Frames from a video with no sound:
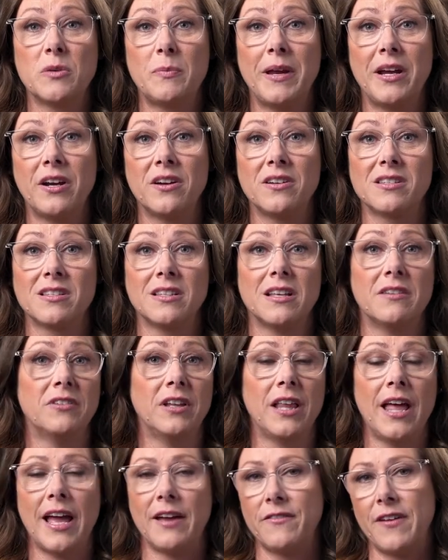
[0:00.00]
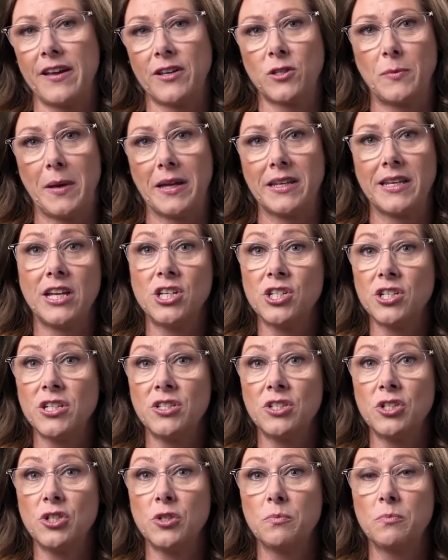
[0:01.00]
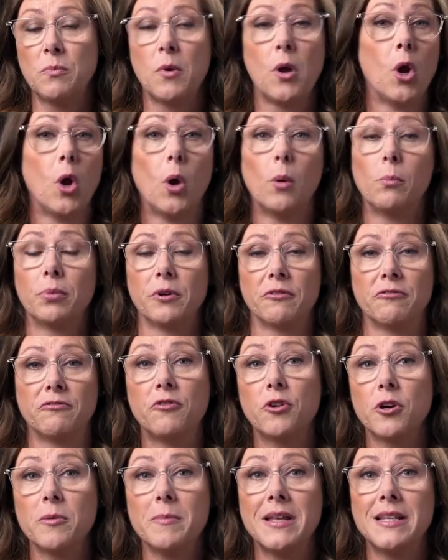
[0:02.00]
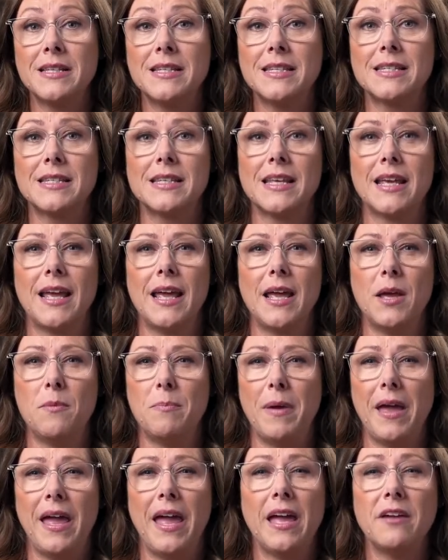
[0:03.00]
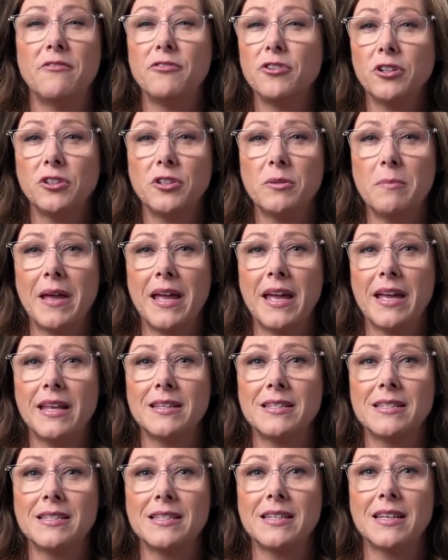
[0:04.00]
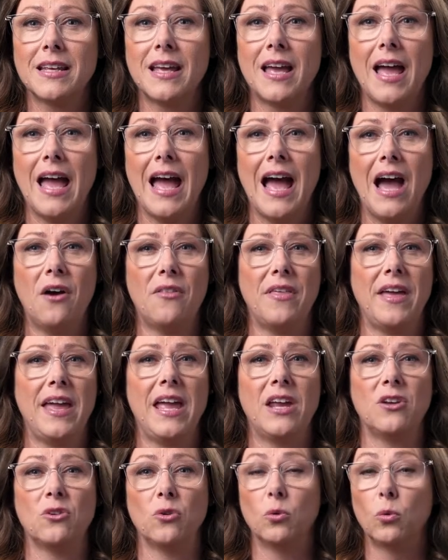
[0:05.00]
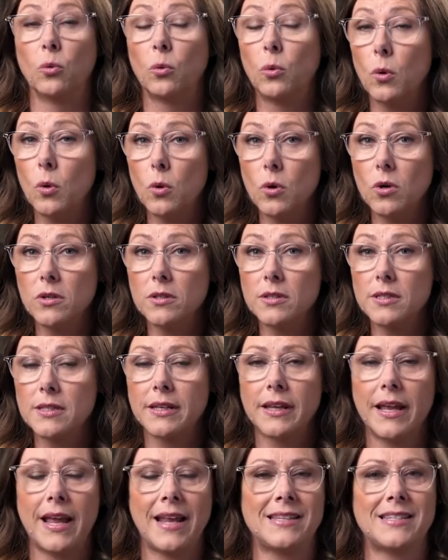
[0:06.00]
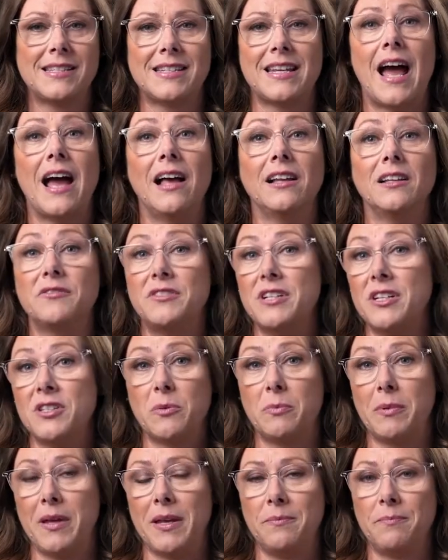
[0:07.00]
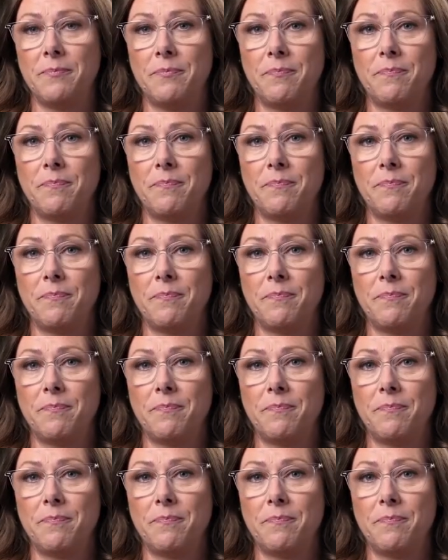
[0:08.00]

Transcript: the parent's level of expectations, performance, behavioral demands, how they handle rules, and style of discipline.